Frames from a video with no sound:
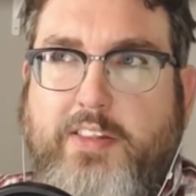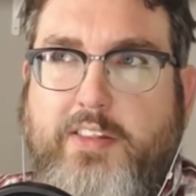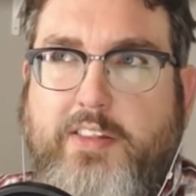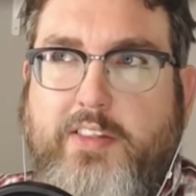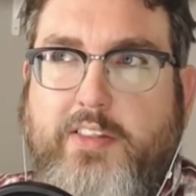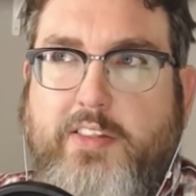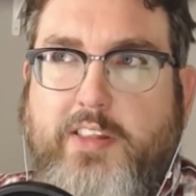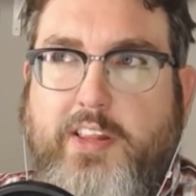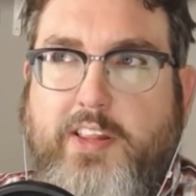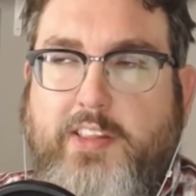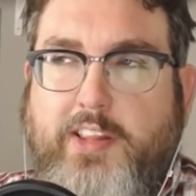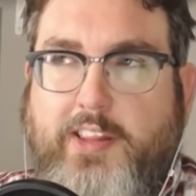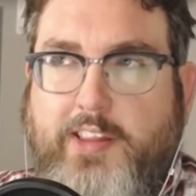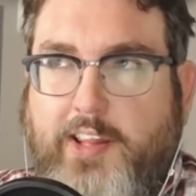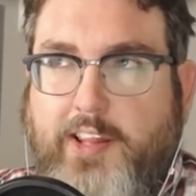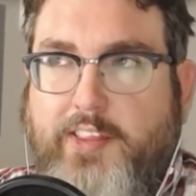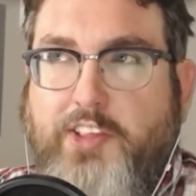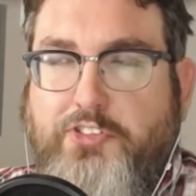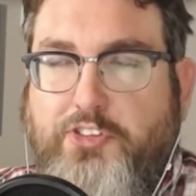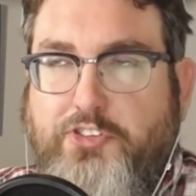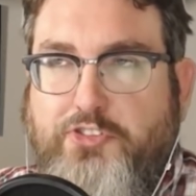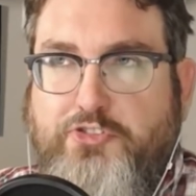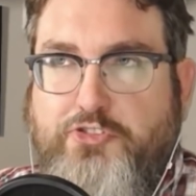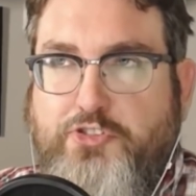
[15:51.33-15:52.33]

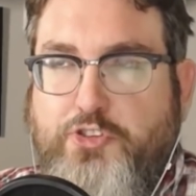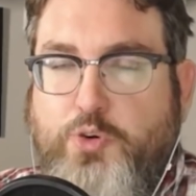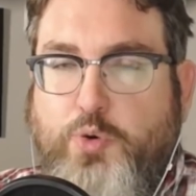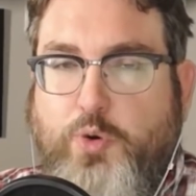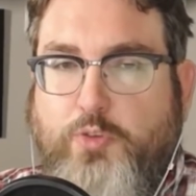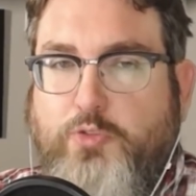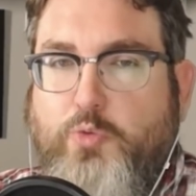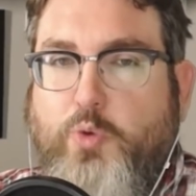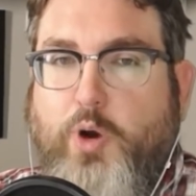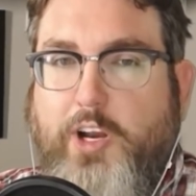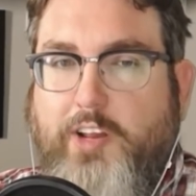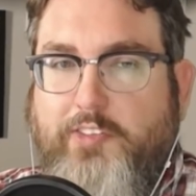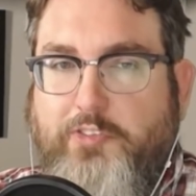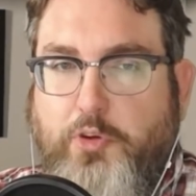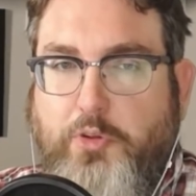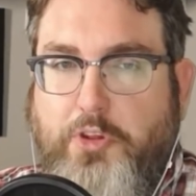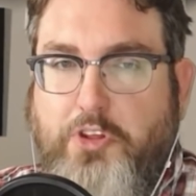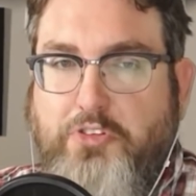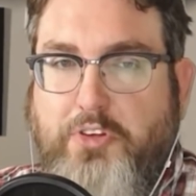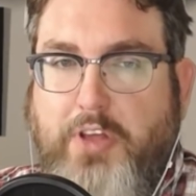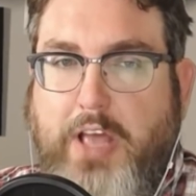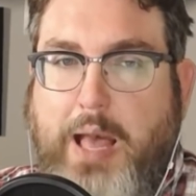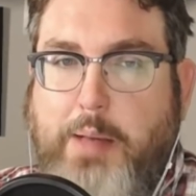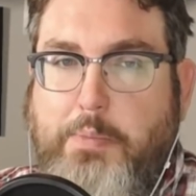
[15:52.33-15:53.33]
and this is true of quite a few
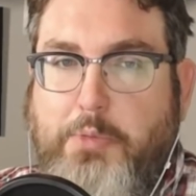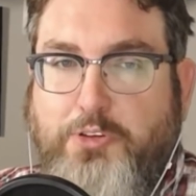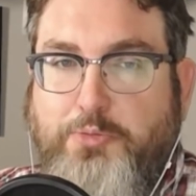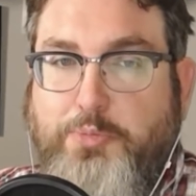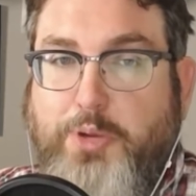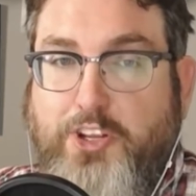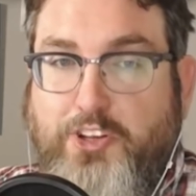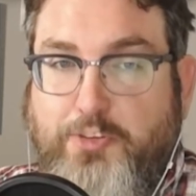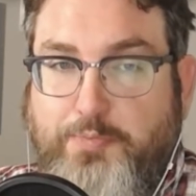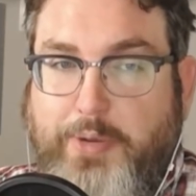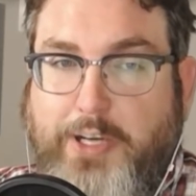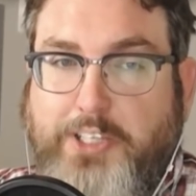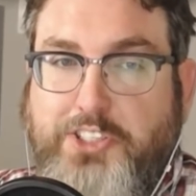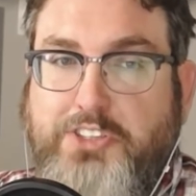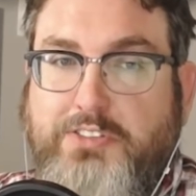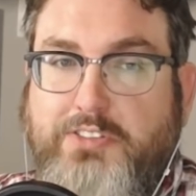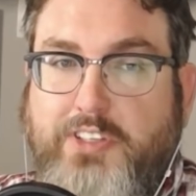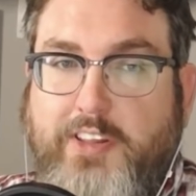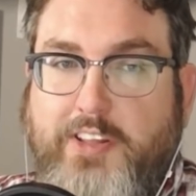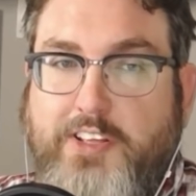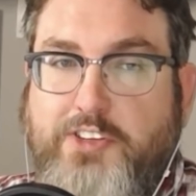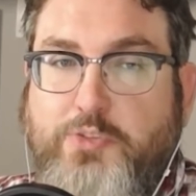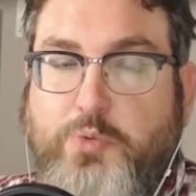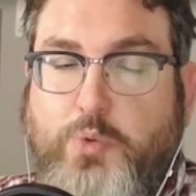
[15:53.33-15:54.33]
of these combos, but
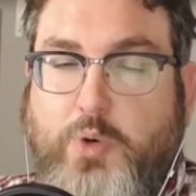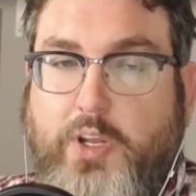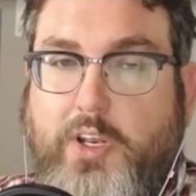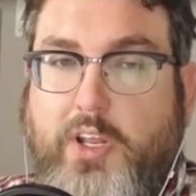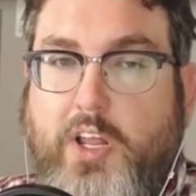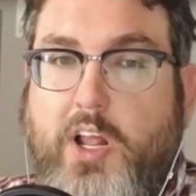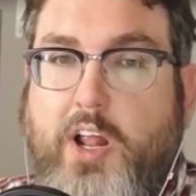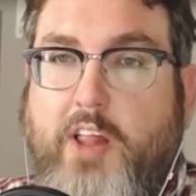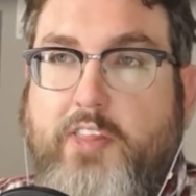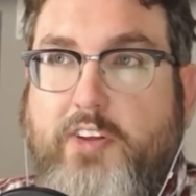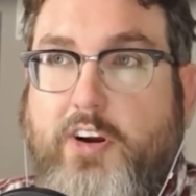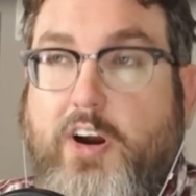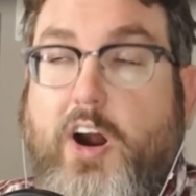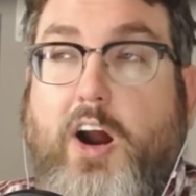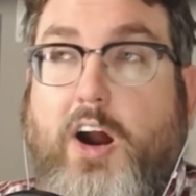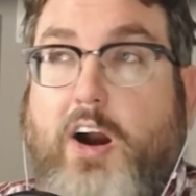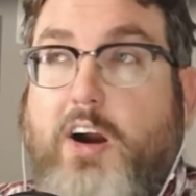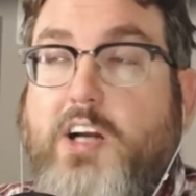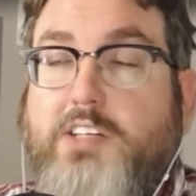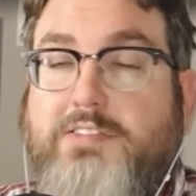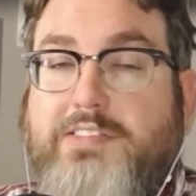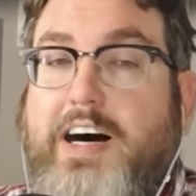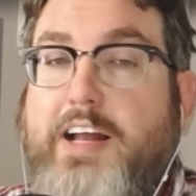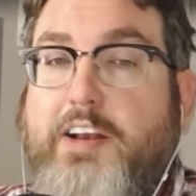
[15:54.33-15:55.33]
especially this one, there
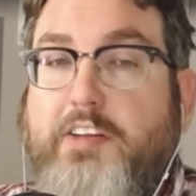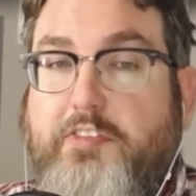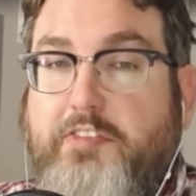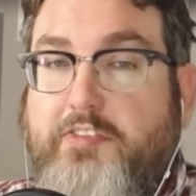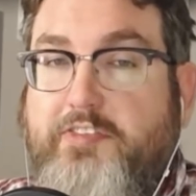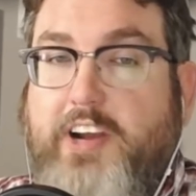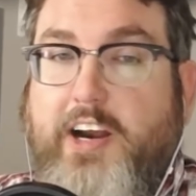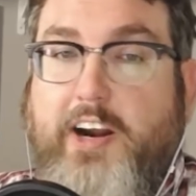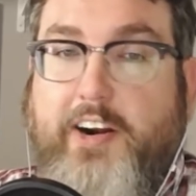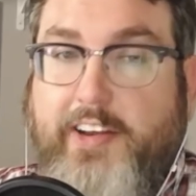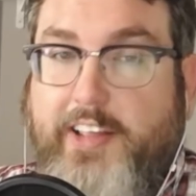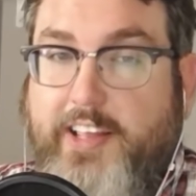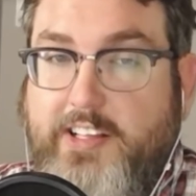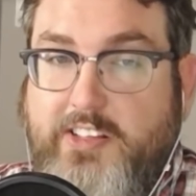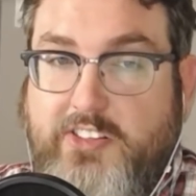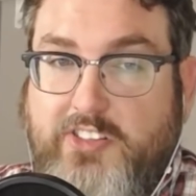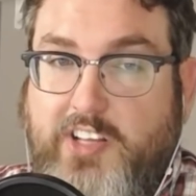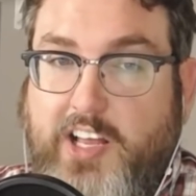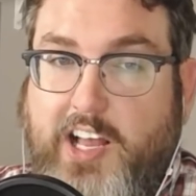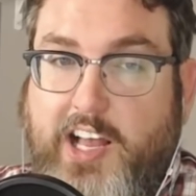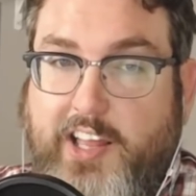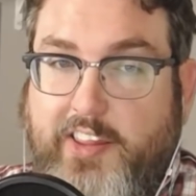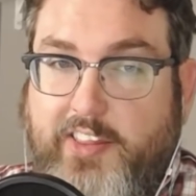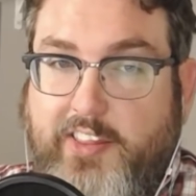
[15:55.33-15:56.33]
are a lot of
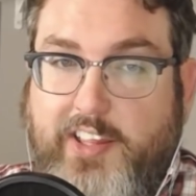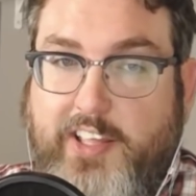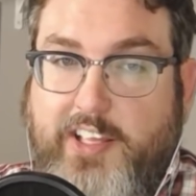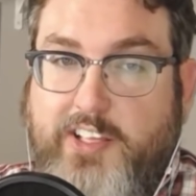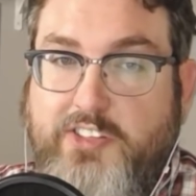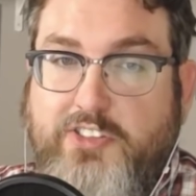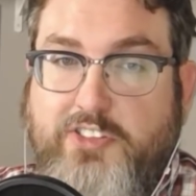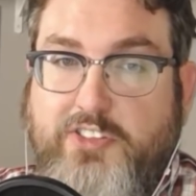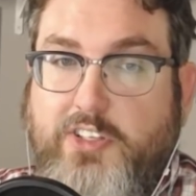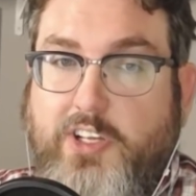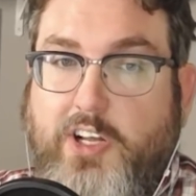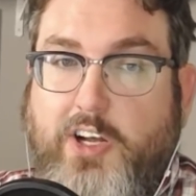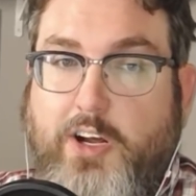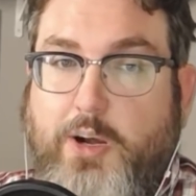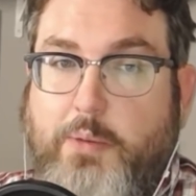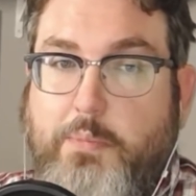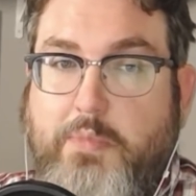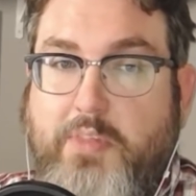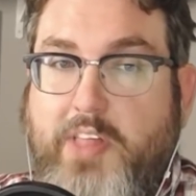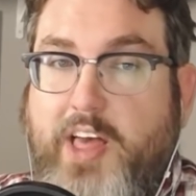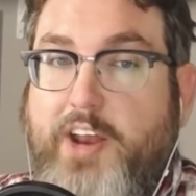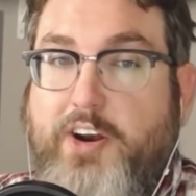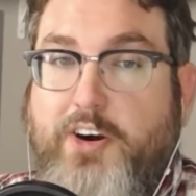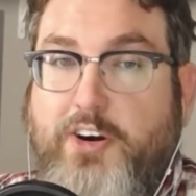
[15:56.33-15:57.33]
variants on this.
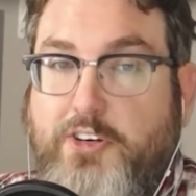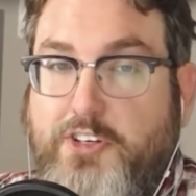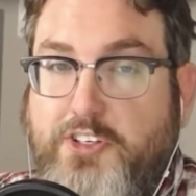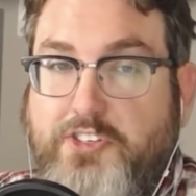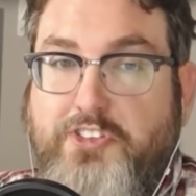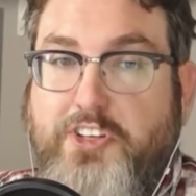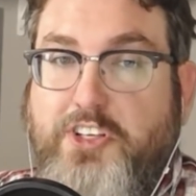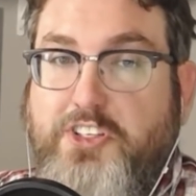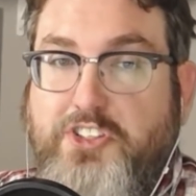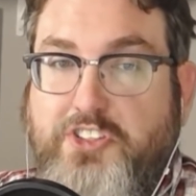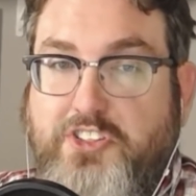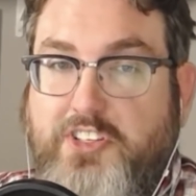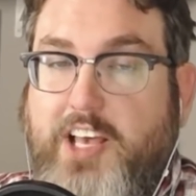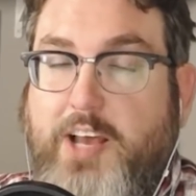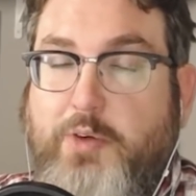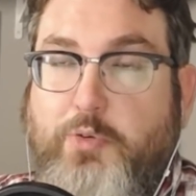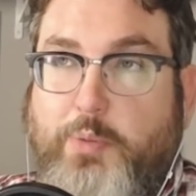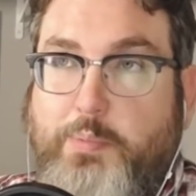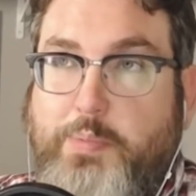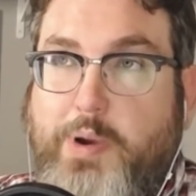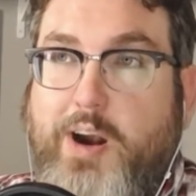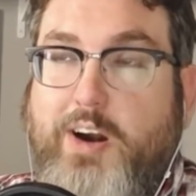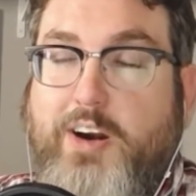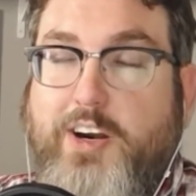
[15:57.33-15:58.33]
That Urza set
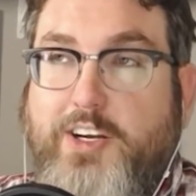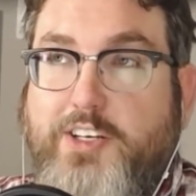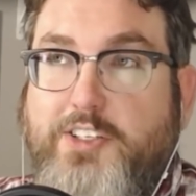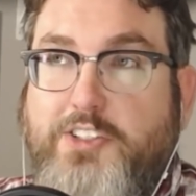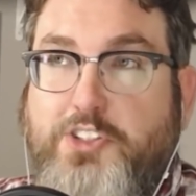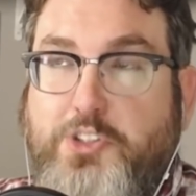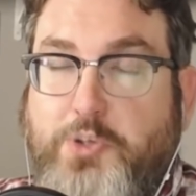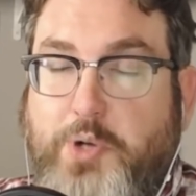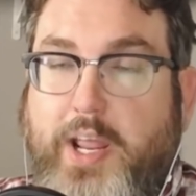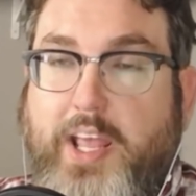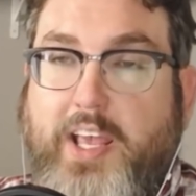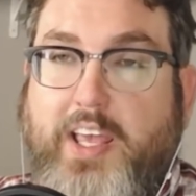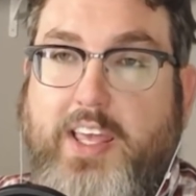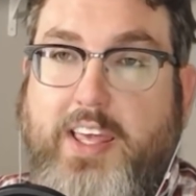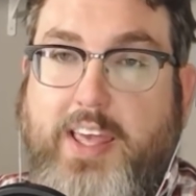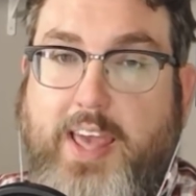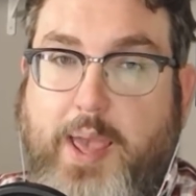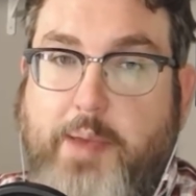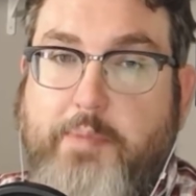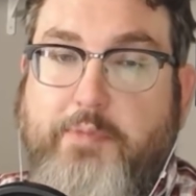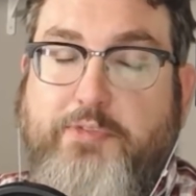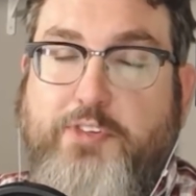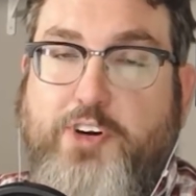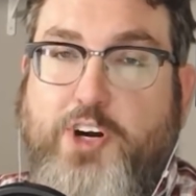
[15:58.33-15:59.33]
where Peregrine Drake
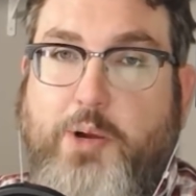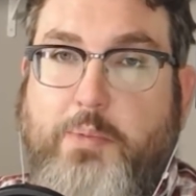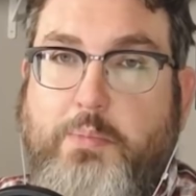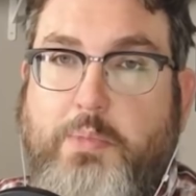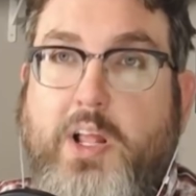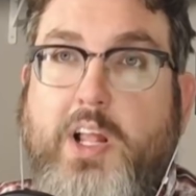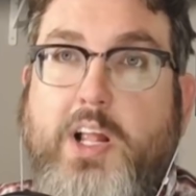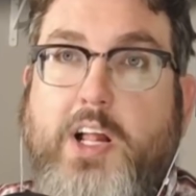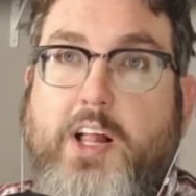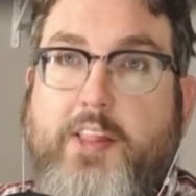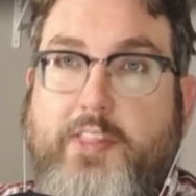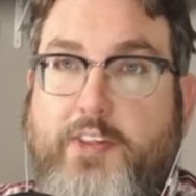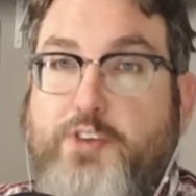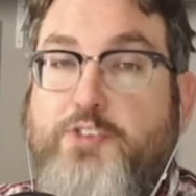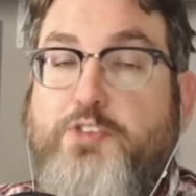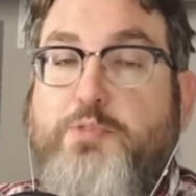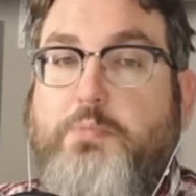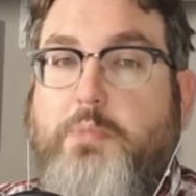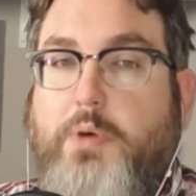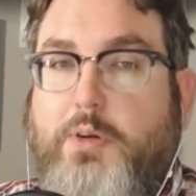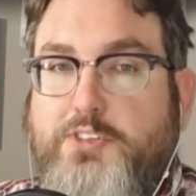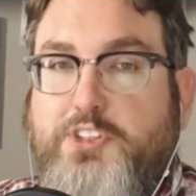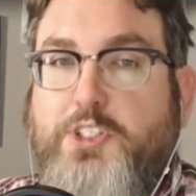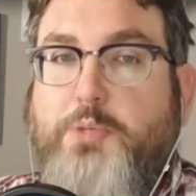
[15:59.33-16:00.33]
came from,
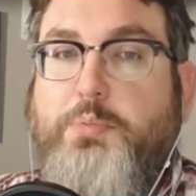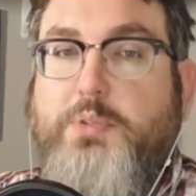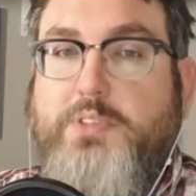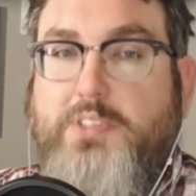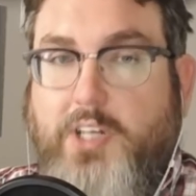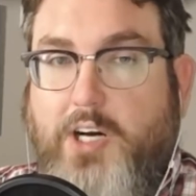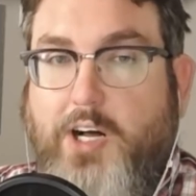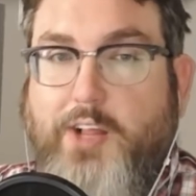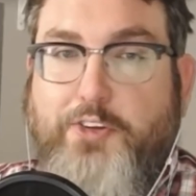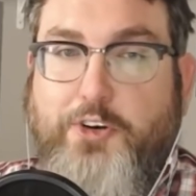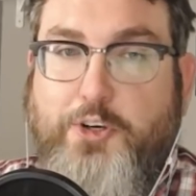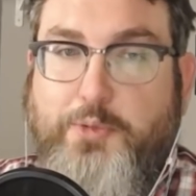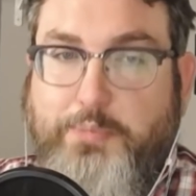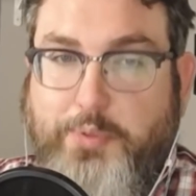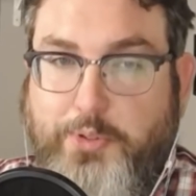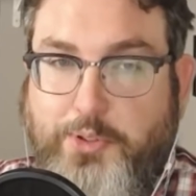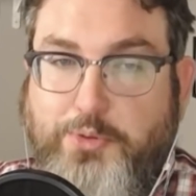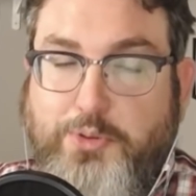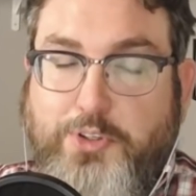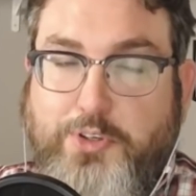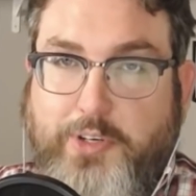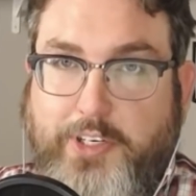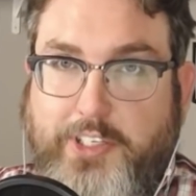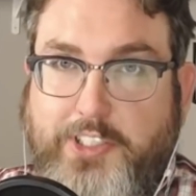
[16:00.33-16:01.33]
there's multiple other
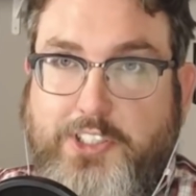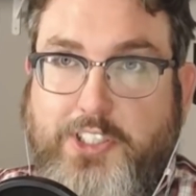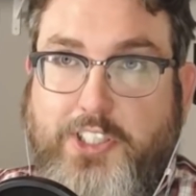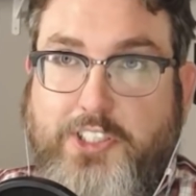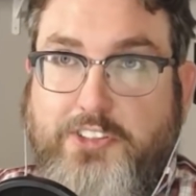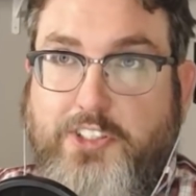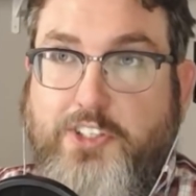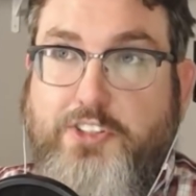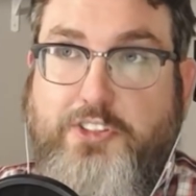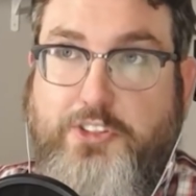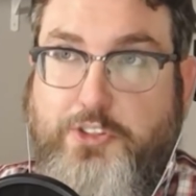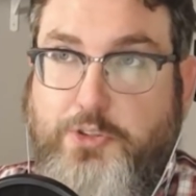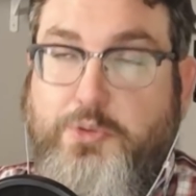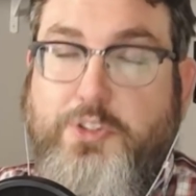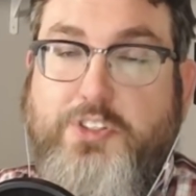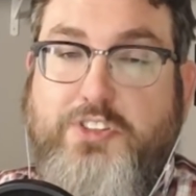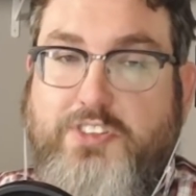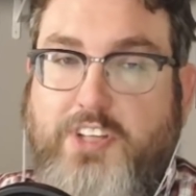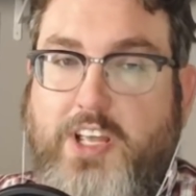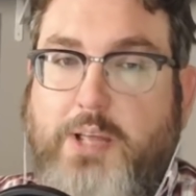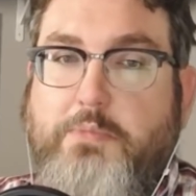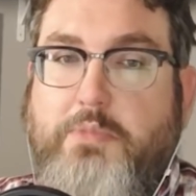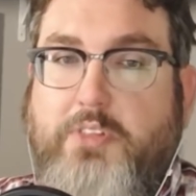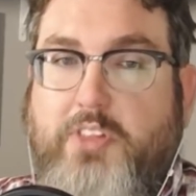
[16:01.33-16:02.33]
blue creatures that do the
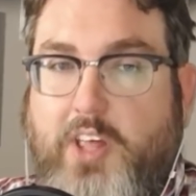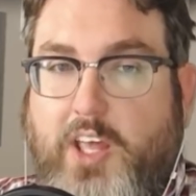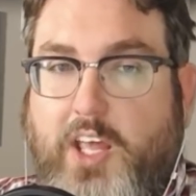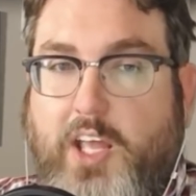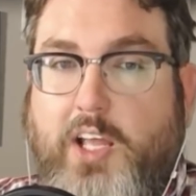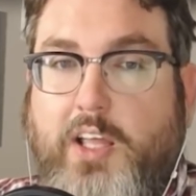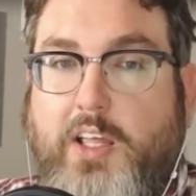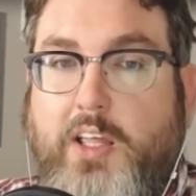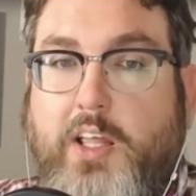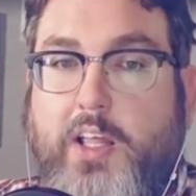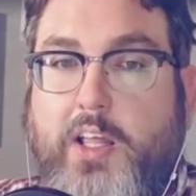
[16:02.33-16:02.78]
same thing.